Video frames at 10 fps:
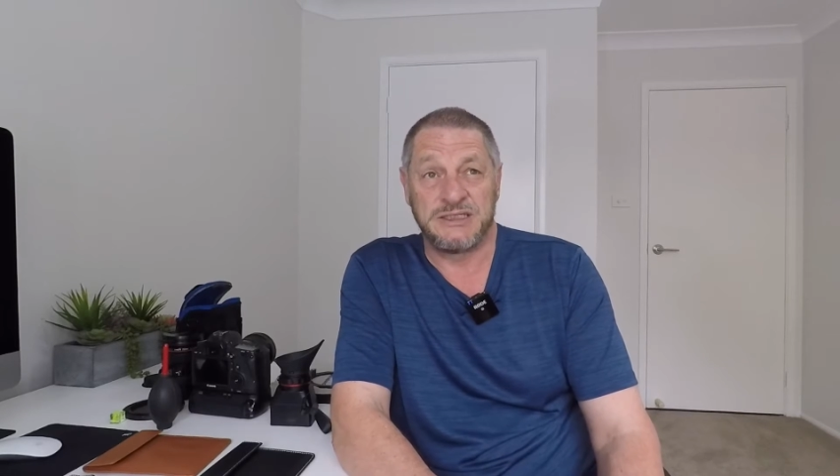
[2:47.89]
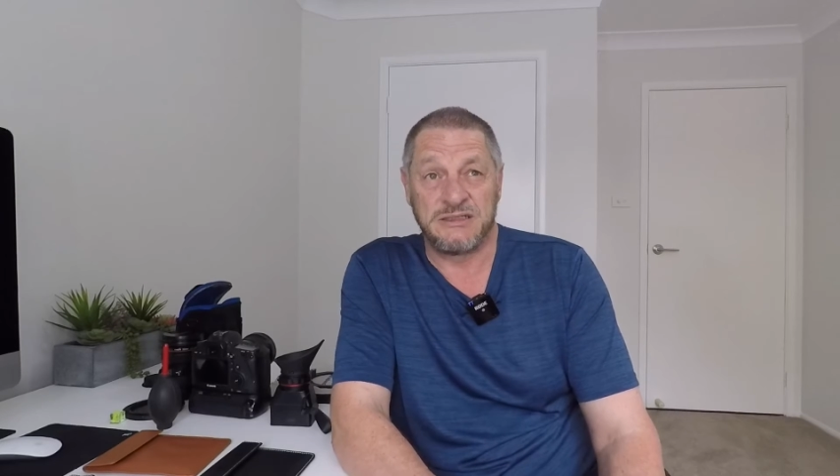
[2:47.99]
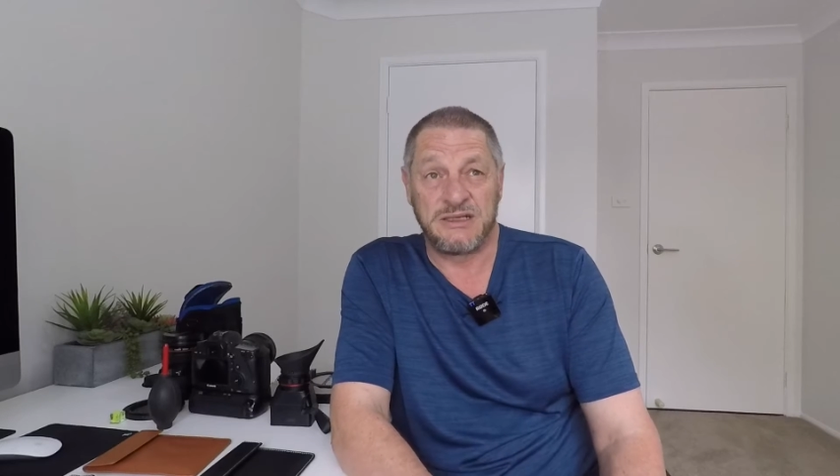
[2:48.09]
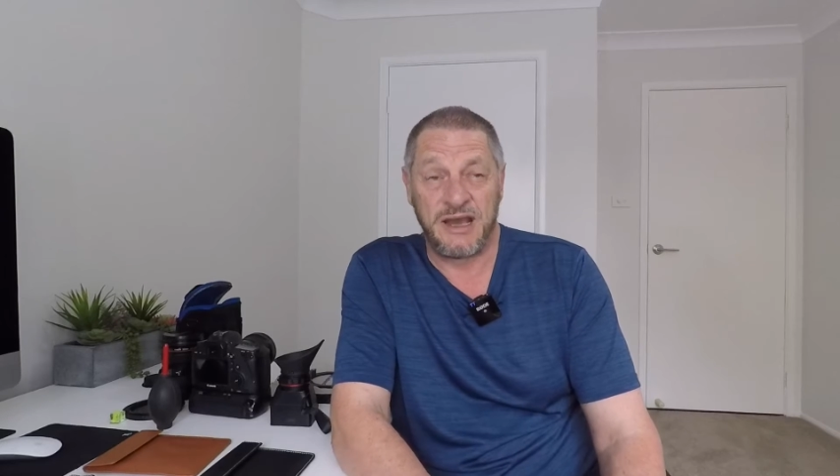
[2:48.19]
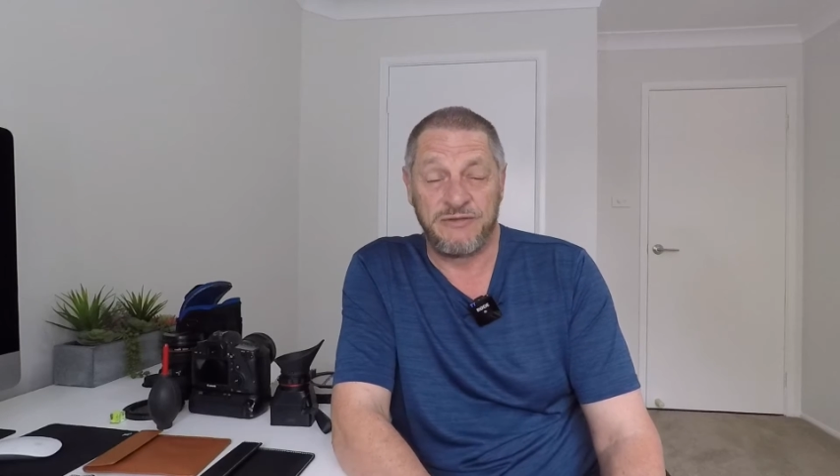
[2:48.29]

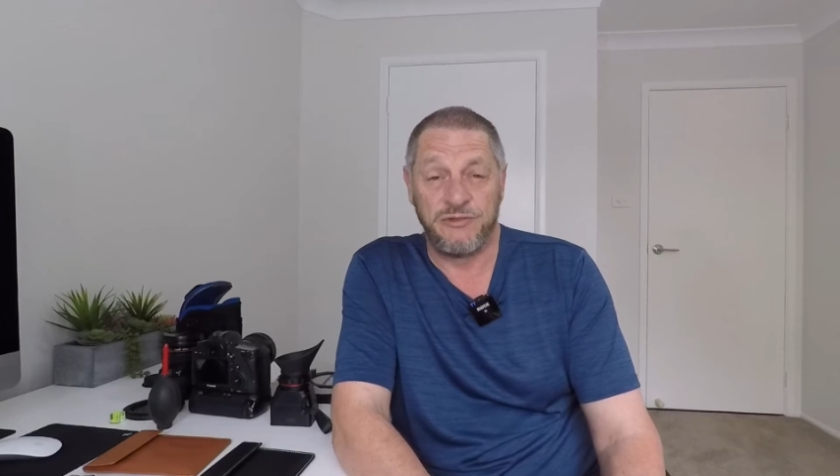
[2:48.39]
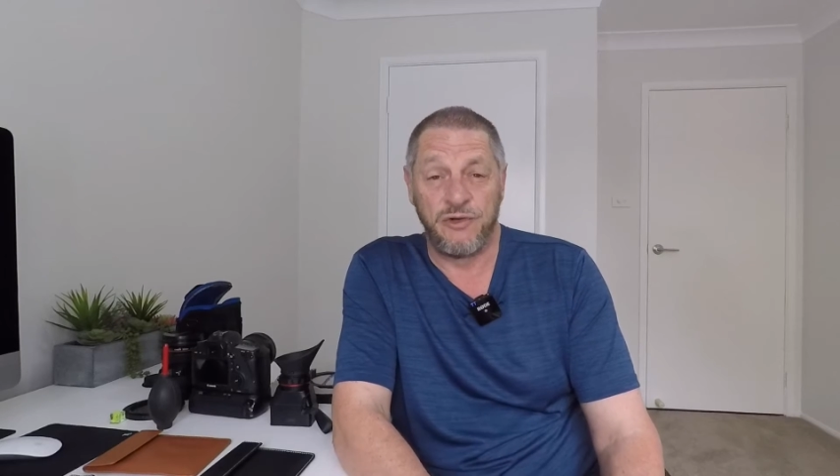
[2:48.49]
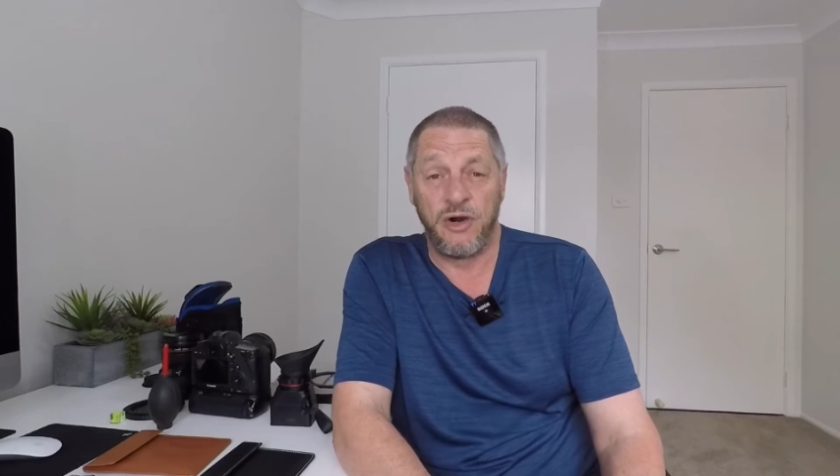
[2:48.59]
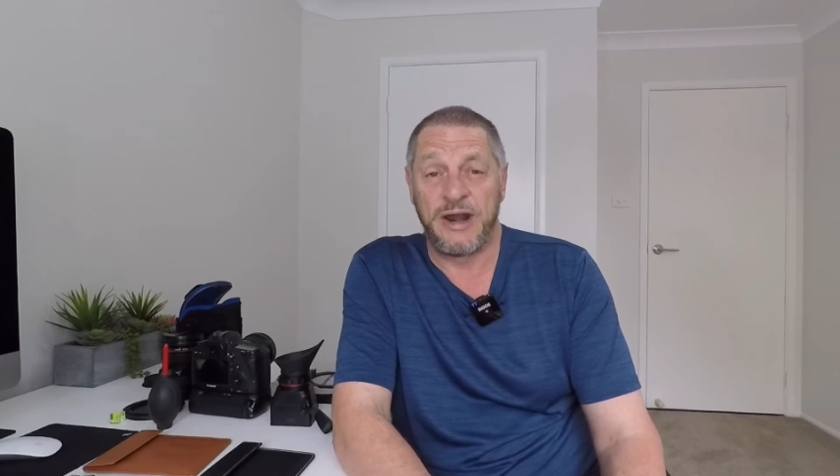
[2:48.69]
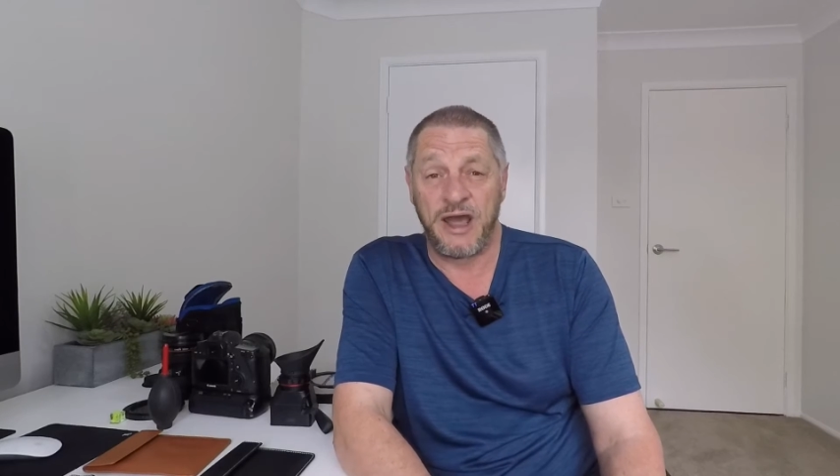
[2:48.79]
had covered
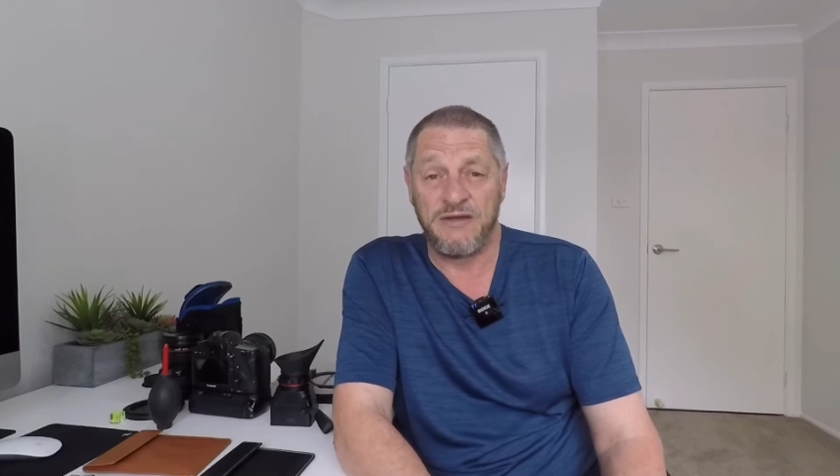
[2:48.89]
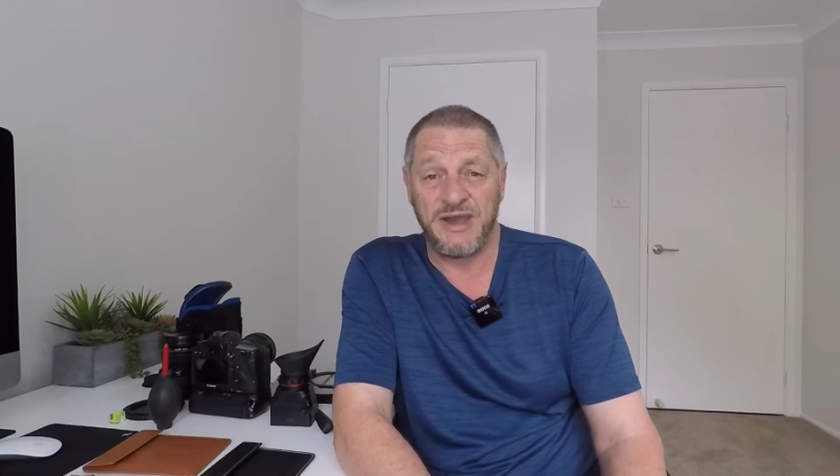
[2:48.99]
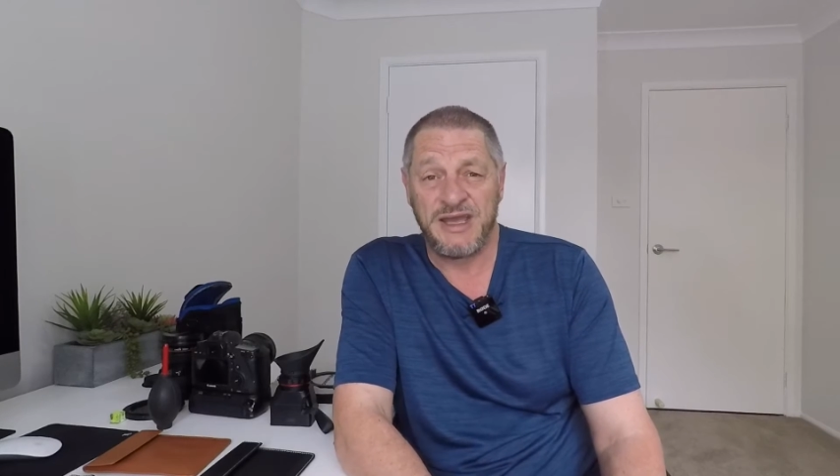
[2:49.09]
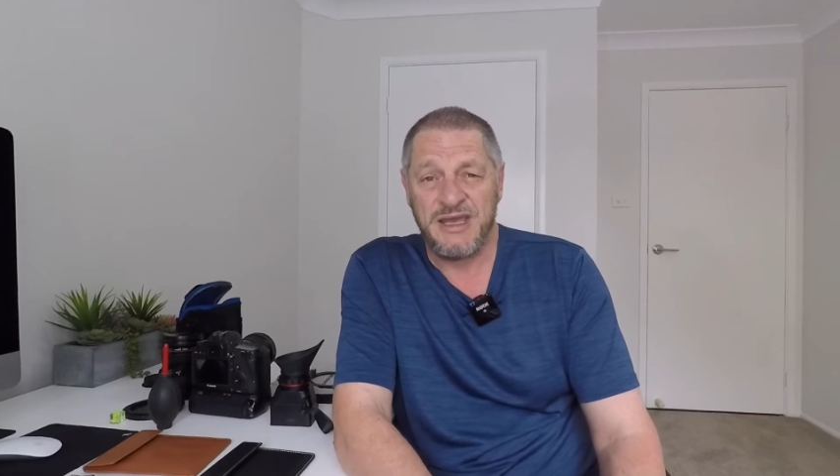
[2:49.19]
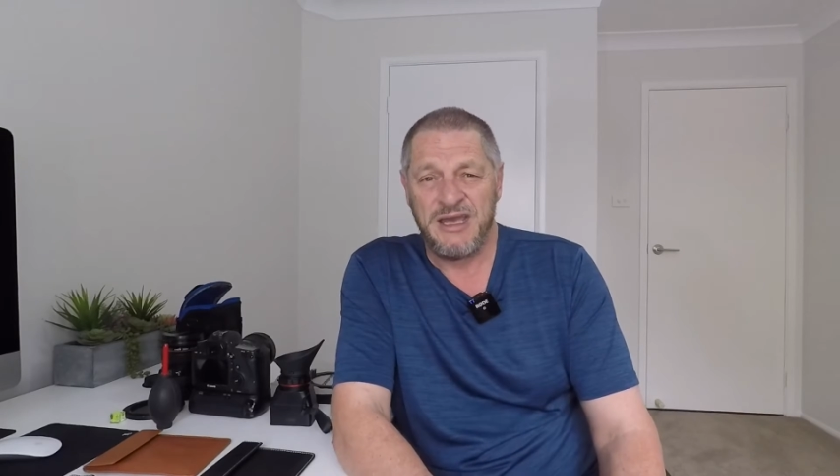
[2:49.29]
right
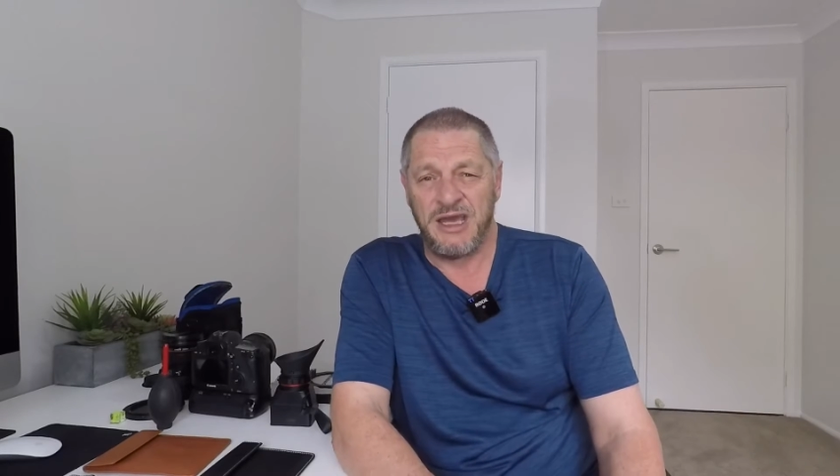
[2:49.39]
over.